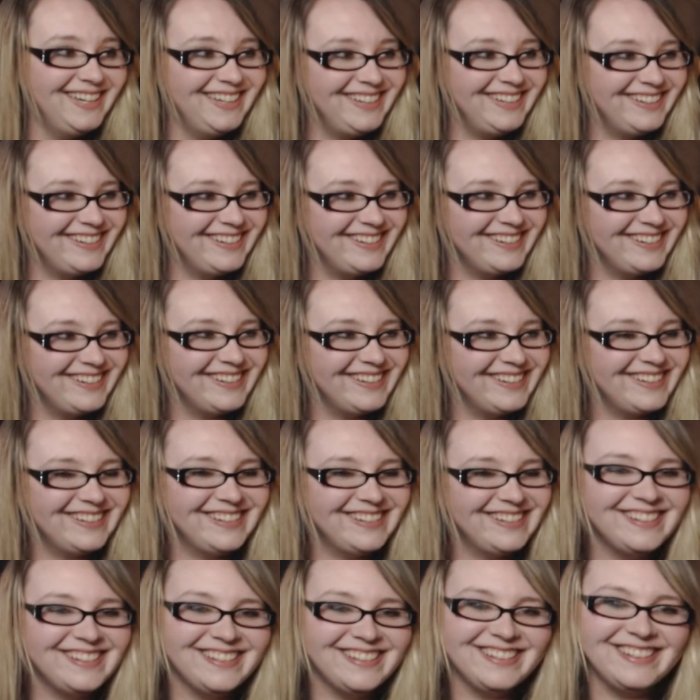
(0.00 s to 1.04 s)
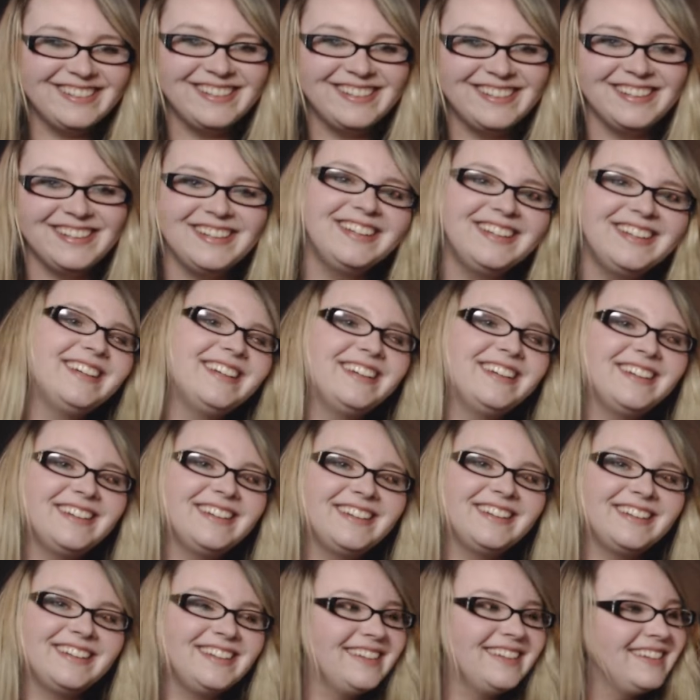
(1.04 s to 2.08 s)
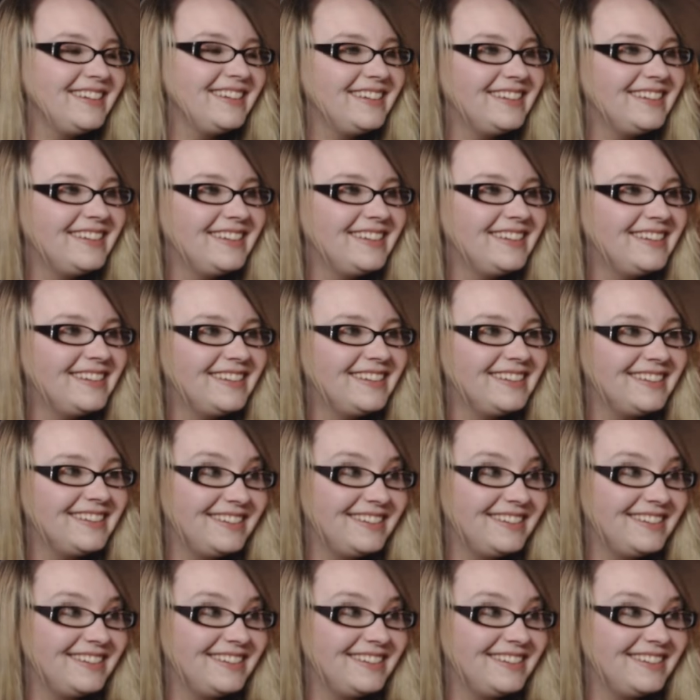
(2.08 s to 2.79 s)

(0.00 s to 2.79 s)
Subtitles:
(silent)